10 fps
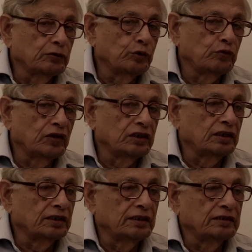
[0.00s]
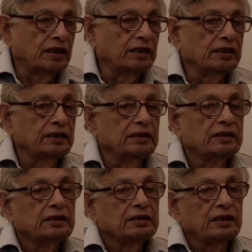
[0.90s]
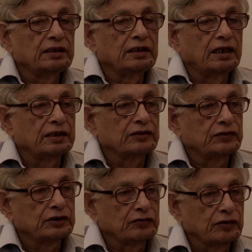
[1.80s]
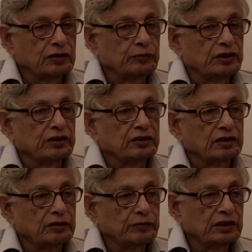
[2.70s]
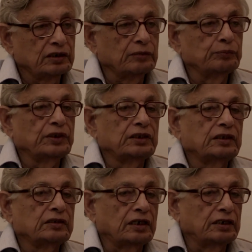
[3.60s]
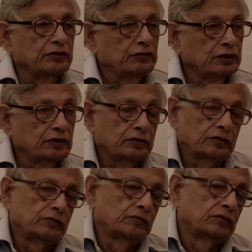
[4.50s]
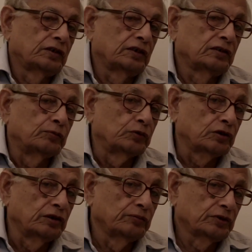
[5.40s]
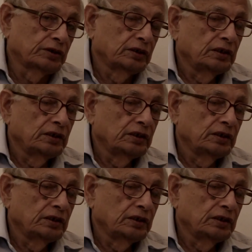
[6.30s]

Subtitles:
Golwalkar has hardly any harsh words for the British government, compared his harsh words against Muslims.